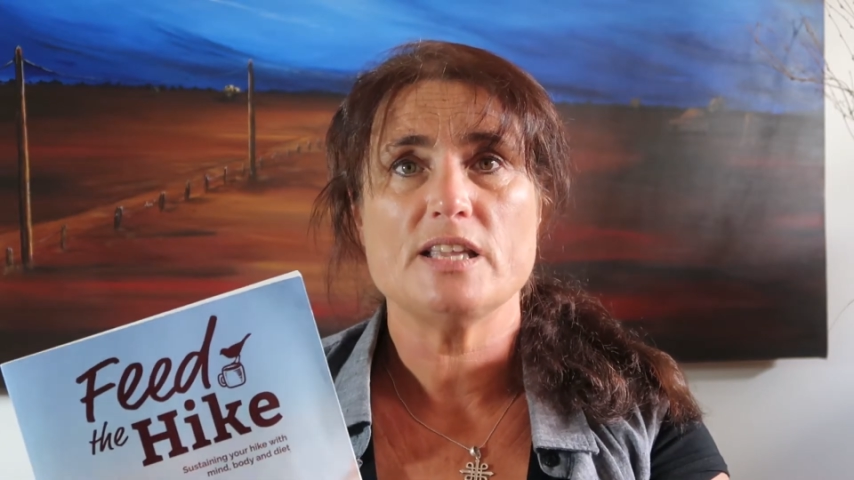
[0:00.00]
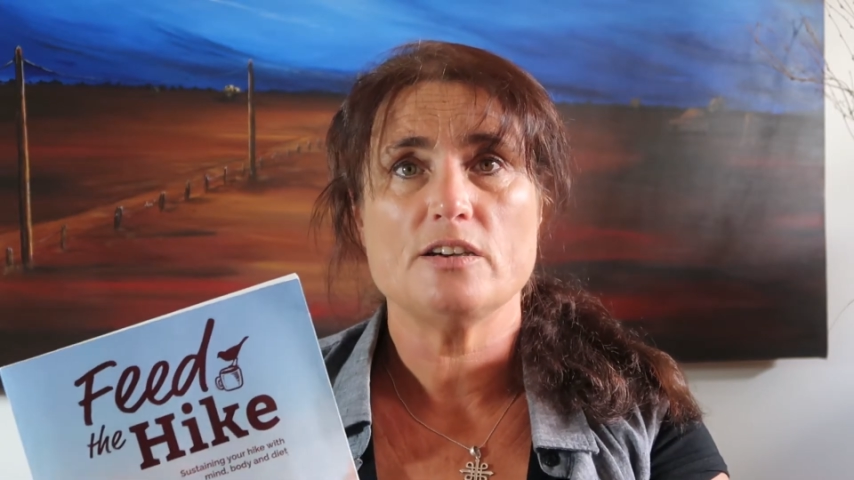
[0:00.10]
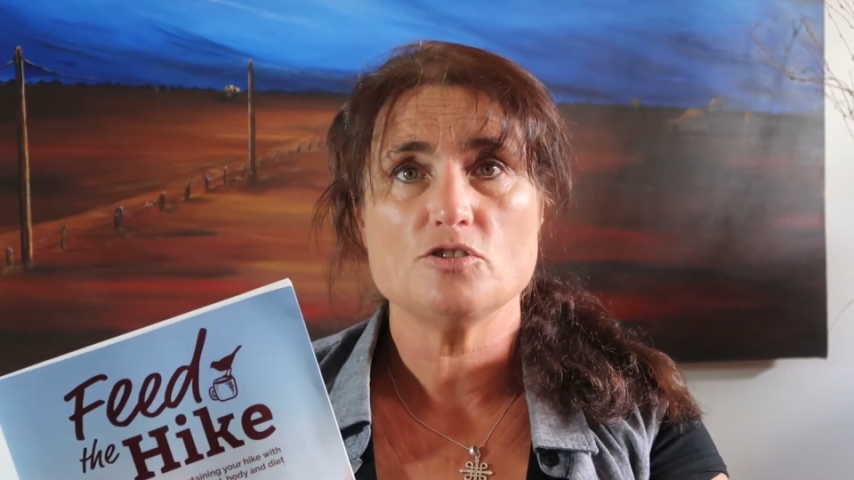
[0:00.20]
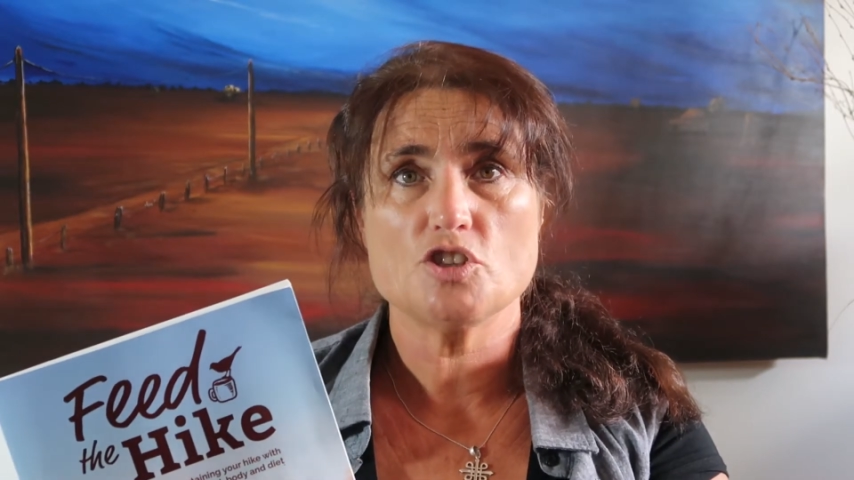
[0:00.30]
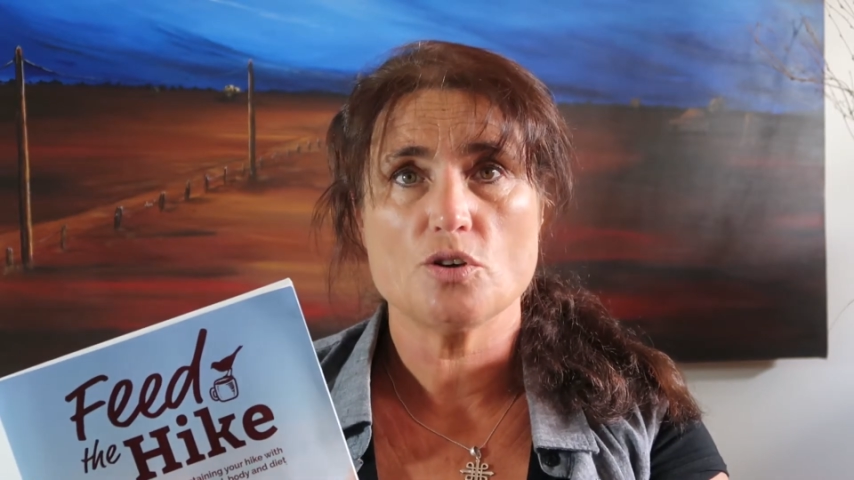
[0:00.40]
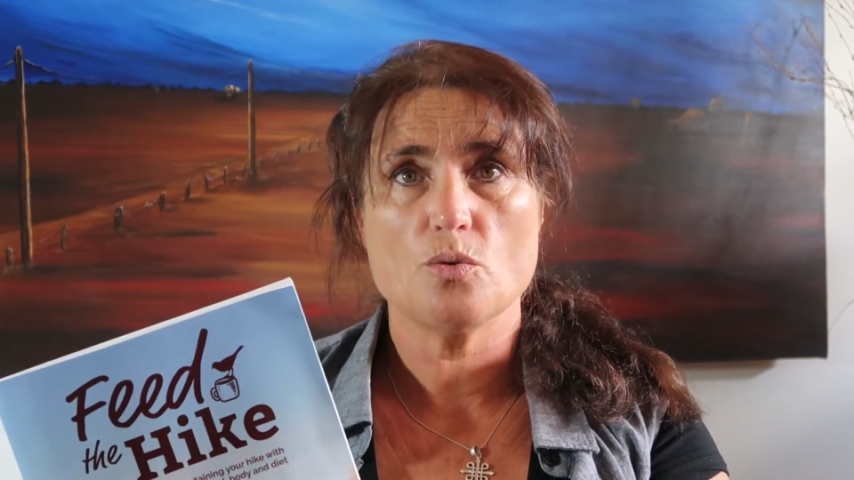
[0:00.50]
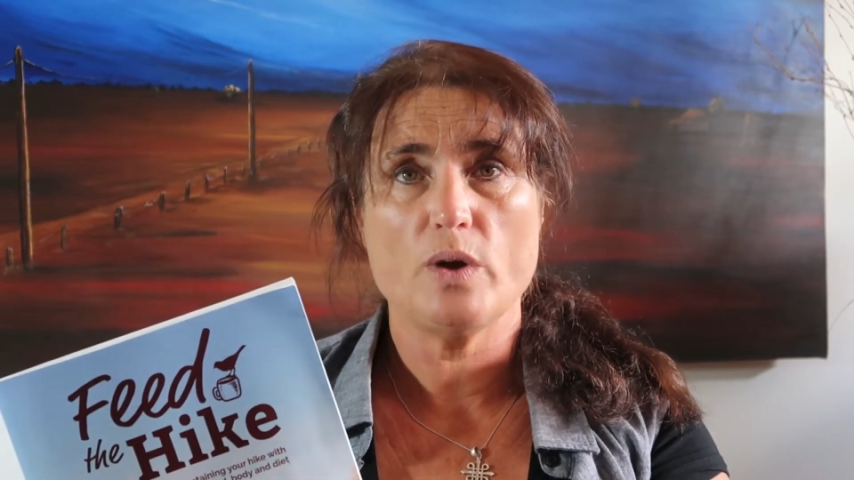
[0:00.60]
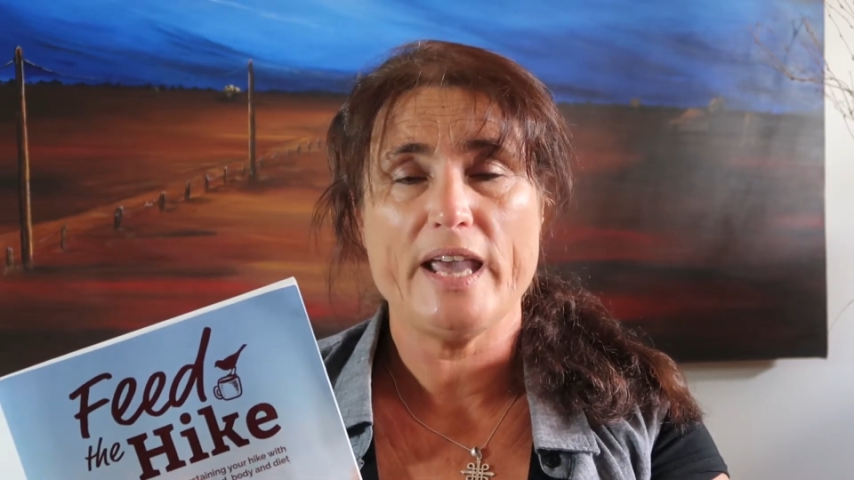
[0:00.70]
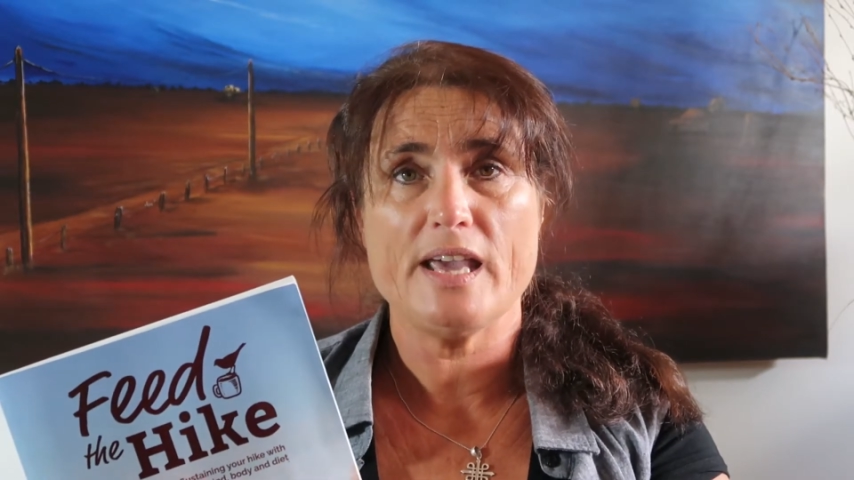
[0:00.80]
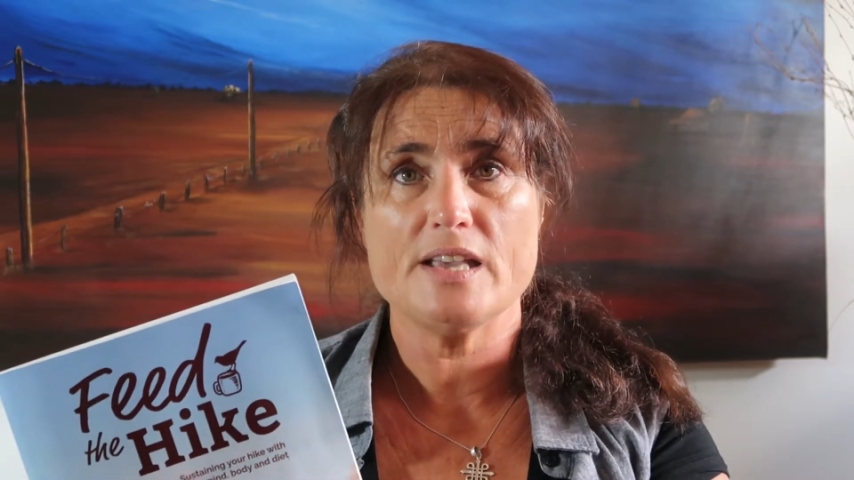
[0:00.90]
they're not sure
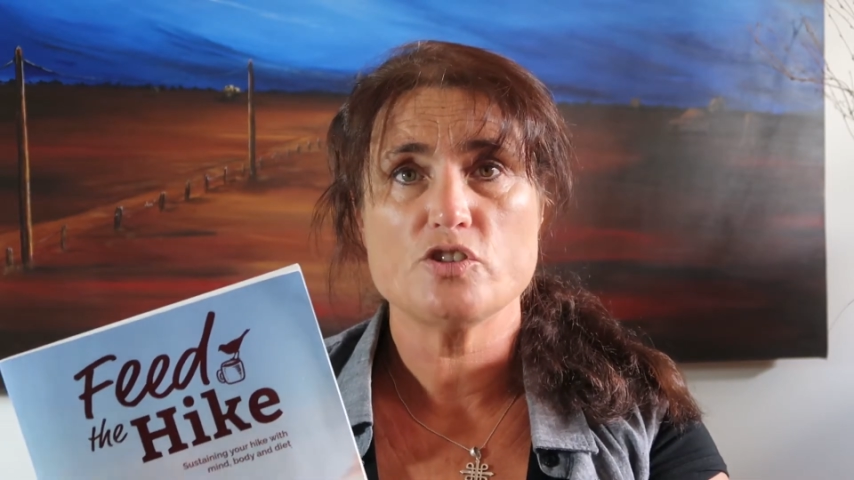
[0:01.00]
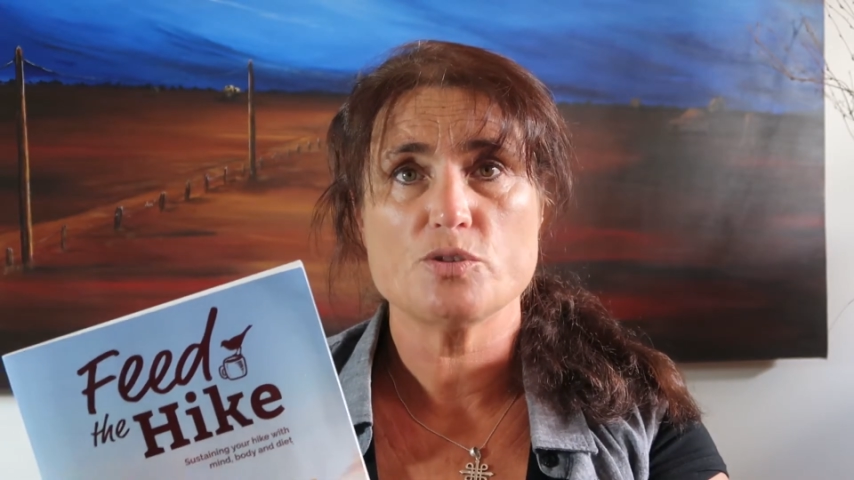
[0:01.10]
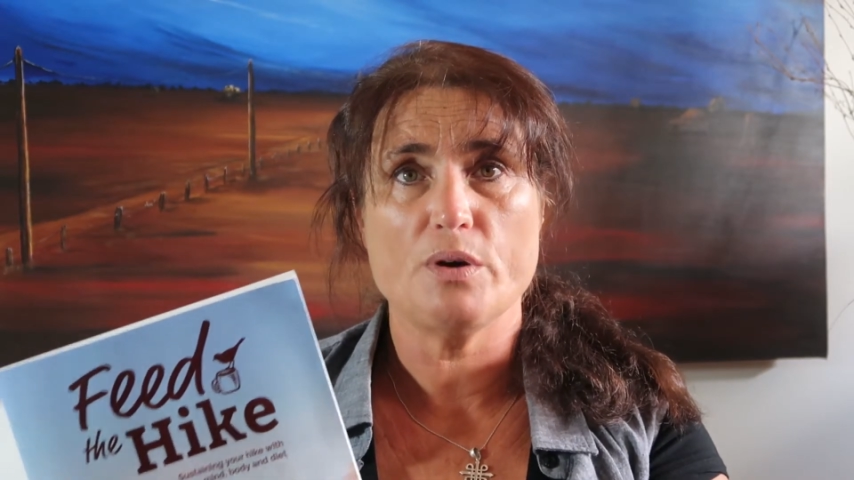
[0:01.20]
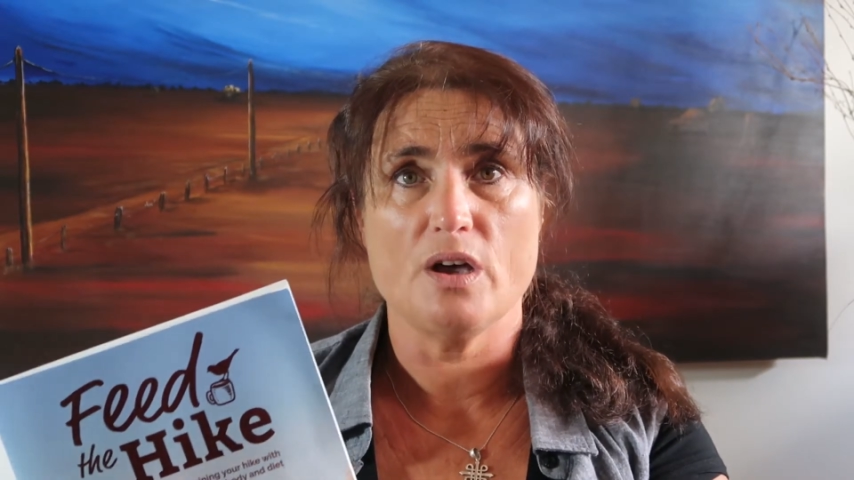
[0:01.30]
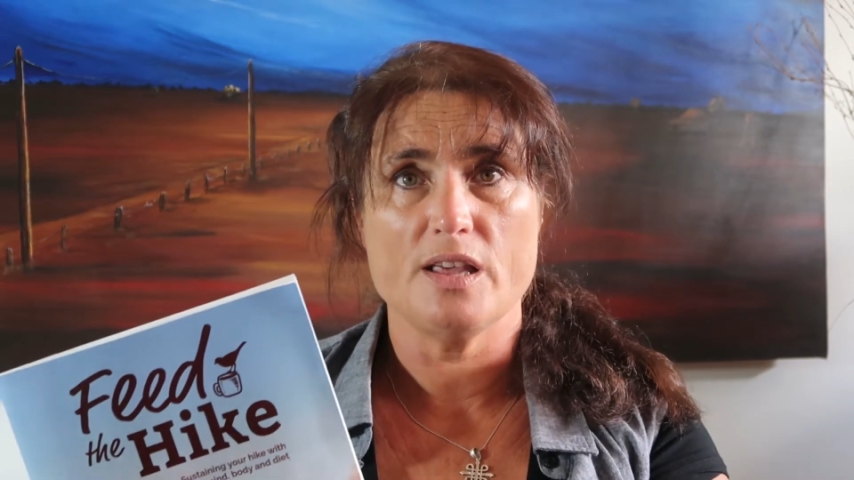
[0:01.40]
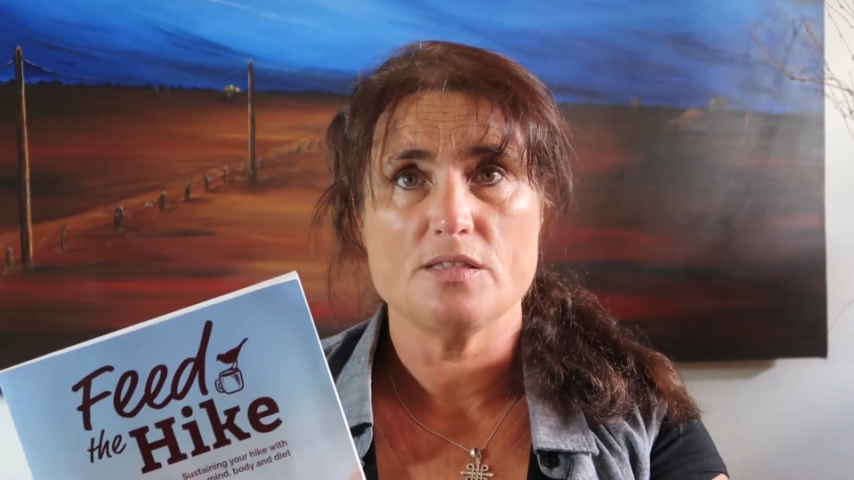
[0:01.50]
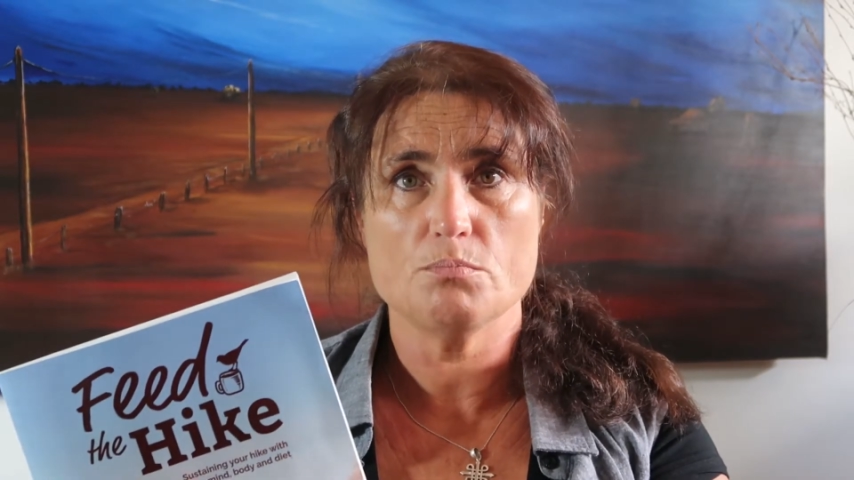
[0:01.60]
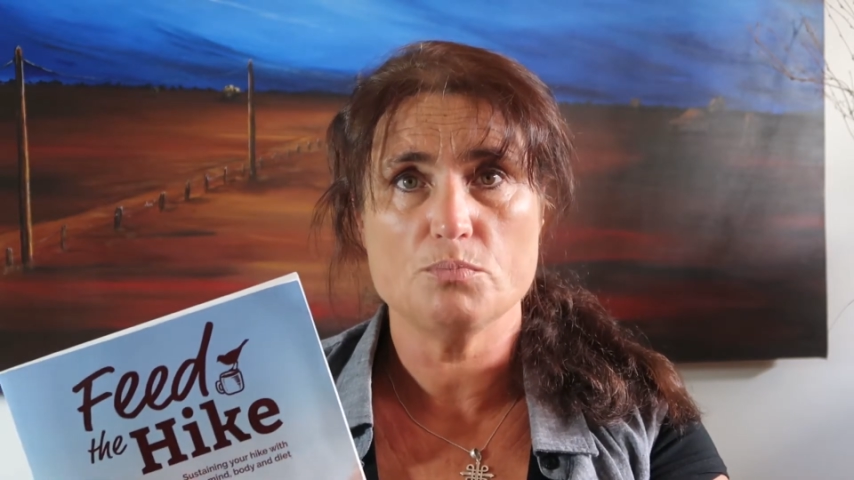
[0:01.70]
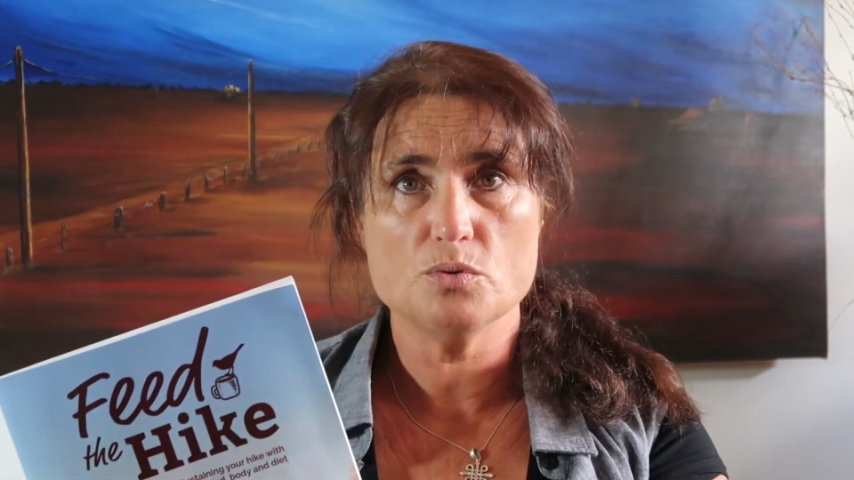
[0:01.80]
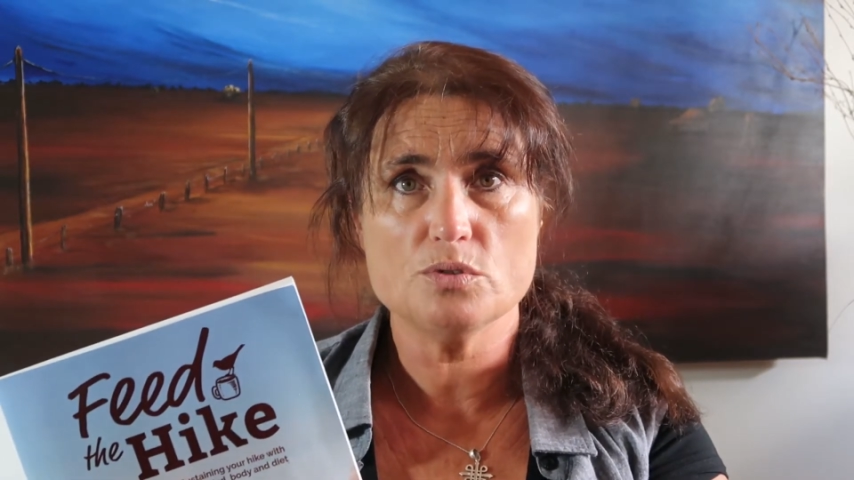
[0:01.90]
where to buy
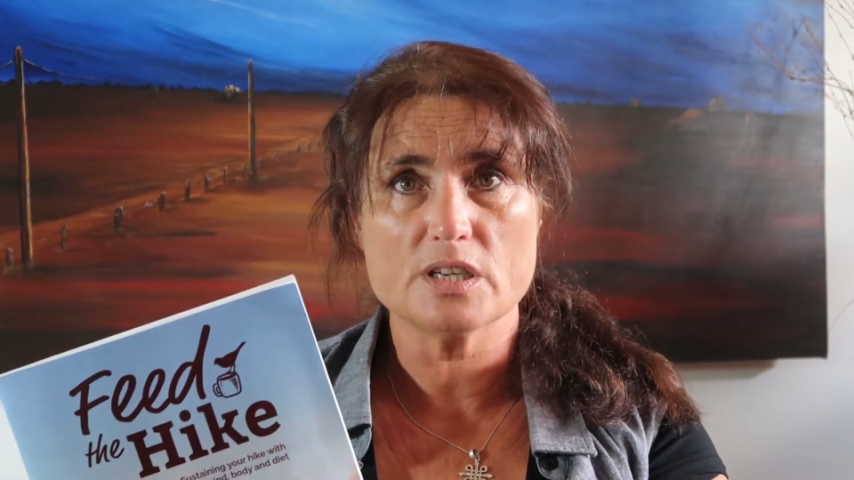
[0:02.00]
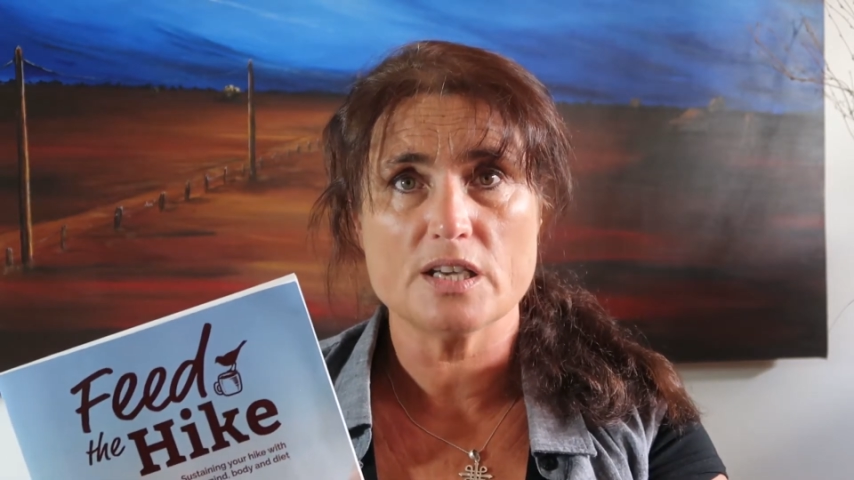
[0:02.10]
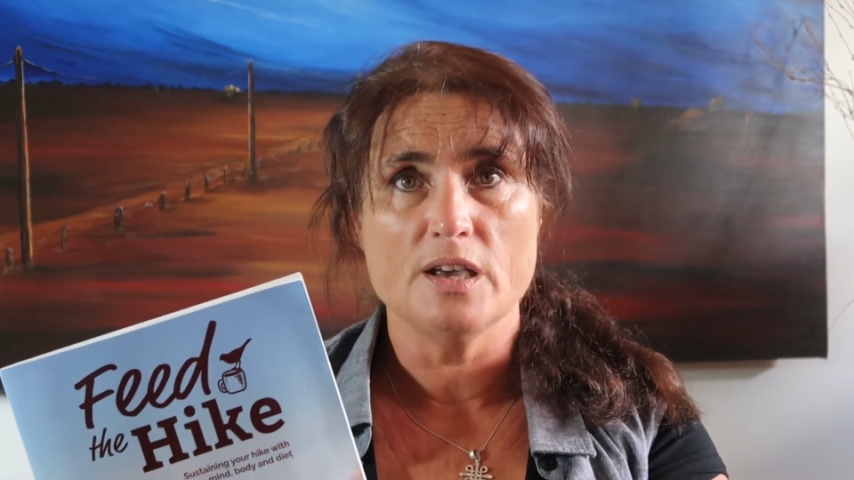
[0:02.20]
the book.